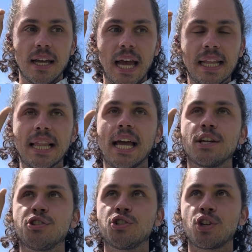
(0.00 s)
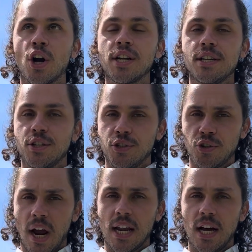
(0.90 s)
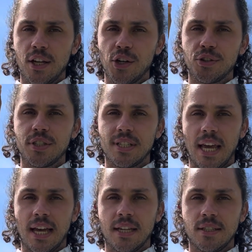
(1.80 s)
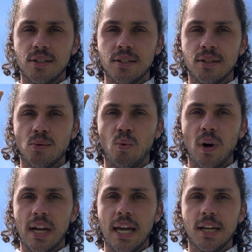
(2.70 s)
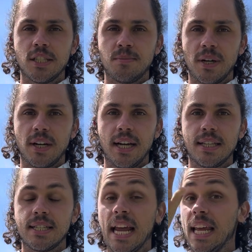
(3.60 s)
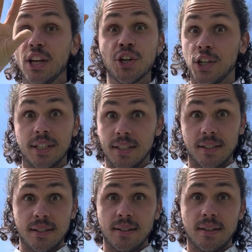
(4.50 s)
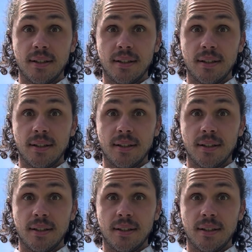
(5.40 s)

and like started to try to understand what I experienced, and it couldn't.